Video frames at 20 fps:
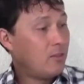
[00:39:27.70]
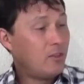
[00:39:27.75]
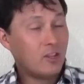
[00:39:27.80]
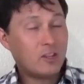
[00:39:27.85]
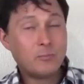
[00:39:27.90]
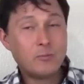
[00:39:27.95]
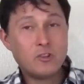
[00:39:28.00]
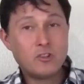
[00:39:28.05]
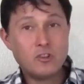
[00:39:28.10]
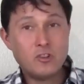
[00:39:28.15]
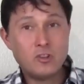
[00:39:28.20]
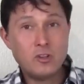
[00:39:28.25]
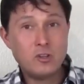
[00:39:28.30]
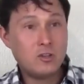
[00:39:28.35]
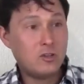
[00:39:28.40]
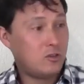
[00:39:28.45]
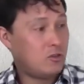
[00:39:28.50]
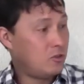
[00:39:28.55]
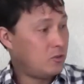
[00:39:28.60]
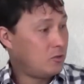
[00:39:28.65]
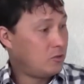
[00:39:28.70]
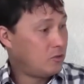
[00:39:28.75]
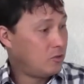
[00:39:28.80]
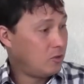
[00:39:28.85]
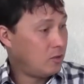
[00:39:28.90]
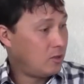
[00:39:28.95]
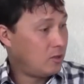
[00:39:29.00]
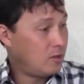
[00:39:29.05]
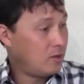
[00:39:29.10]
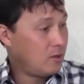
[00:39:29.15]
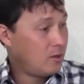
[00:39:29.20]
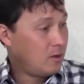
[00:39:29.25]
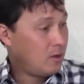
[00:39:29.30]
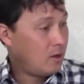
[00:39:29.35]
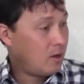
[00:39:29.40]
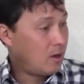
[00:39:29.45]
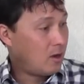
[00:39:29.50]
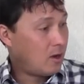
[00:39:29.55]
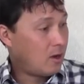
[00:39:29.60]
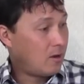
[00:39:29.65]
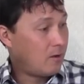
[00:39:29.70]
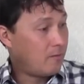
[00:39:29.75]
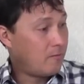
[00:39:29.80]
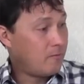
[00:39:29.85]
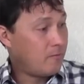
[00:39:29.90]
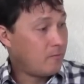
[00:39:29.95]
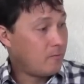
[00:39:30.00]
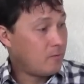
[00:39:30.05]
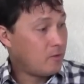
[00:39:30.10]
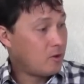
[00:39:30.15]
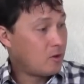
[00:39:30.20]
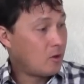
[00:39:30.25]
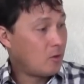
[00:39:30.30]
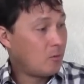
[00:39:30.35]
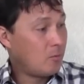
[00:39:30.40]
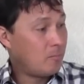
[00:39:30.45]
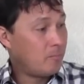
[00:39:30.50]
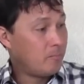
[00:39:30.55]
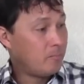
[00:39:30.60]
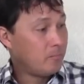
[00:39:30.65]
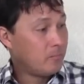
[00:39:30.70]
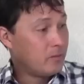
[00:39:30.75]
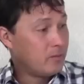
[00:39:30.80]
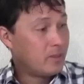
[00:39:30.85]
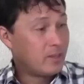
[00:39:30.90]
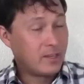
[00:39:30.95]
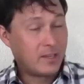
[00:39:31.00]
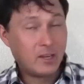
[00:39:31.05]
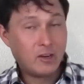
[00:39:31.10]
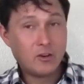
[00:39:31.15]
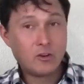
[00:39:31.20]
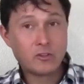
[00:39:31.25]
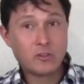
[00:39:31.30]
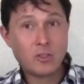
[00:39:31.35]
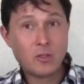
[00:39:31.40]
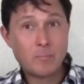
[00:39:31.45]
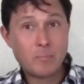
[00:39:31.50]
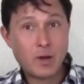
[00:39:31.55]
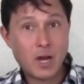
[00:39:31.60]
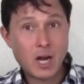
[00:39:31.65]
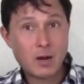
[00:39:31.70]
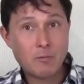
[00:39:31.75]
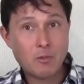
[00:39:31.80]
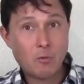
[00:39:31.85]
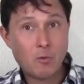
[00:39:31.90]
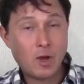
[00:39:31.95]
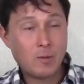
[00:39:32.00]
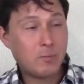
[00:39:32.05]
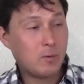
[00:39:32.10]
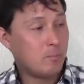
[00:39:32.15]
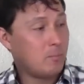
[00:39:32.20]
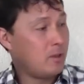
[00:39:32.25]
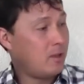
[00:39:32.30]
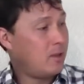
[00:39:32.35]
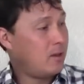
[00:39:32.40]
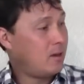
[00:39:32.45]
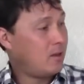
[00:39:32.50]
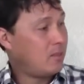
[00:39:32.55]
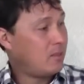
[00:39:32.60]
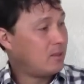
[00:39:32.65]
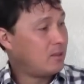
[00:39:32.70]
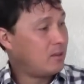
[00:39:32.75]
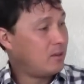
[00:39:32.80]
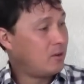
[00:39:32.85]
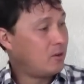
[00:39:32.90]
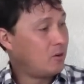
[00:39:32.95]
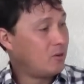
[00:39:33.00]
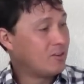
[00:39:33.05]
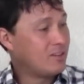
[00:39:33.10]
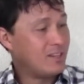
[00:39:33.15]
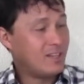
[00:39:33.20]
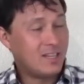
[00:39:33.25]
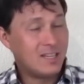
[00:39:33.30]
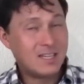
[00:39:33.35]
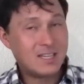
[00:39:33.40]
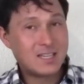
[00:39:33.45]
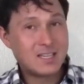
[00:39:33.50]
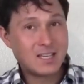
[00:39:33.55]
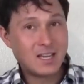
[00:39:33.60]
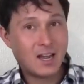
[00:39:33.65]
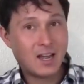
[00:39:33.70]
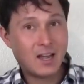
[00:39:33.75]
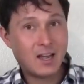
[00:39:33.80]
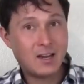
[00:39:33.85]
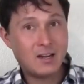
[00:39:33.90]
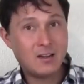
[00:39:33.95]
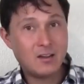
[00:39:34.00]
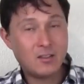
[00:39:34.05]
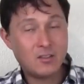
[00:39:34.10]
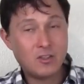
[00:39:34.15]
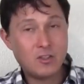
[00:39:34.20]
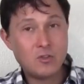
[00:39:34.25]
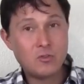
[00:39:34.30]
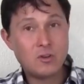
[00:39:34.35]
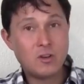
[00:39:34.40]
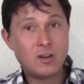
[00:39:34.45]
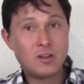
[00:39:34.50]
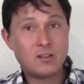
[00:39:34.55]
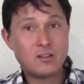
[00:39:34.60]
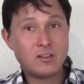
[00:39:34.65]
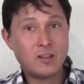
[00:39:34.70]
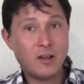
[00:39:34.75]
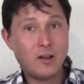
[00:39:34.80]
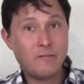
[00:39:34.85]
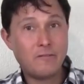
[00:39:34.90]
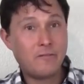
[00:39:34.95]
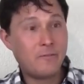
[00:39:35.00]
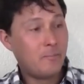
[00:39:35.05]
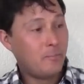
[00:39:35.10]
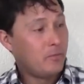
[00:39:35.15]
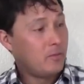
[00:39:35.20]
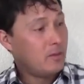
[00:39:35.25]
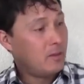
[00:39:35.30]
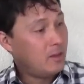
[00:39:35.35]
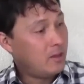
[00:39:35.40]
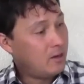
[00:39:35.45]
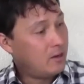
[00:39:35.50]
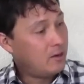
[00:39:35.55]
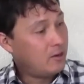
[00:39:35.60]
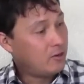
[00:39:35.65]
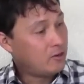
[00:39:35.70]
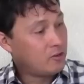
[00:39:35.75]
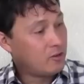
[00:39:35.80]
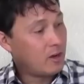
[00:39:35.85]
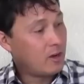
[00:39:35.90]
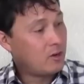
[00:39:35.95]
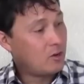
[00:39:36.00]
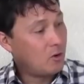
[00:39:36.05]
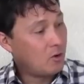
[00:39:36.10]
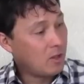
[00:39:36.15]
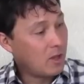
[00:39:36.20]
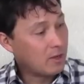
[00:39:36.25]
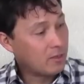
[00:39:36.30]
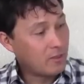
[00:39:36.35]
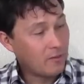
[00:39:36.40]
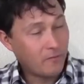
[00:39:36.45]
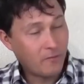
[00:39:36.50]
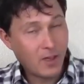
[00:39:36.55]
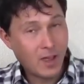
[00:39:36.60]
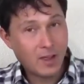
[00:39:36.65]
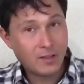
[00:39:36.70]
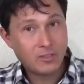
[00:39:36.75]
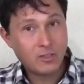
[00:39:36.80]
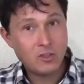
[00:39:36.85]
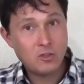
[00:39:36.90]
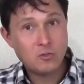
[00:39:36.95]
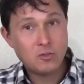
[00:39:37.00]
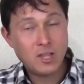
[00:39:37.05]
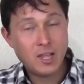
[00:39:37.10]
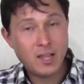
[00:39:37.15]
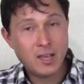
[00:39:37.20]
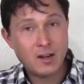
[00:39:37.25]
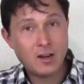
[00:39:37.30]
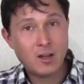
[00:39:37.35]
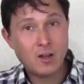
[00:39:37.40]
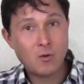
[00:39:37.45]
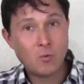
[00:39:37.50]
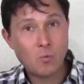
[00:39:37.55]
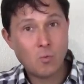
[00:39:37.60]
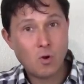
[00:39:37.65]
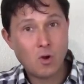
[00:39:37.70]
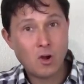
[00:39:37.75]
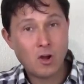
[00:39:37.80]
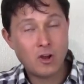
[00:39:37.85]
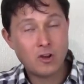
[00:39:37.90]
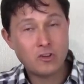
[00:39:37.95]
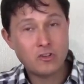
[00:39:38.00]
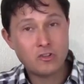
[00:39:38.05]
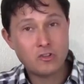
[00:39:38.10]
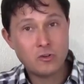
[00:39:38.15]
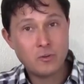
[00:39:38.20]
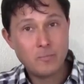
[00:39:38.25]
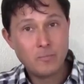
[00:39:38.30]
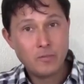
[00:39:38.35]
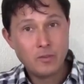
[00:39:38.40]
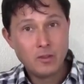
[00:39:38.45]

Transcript: This machine, due to the, you know, the gears on the bottom of the wiping blade and the gears inside the unit itself. In addition, I don't like the fact that you cannot wash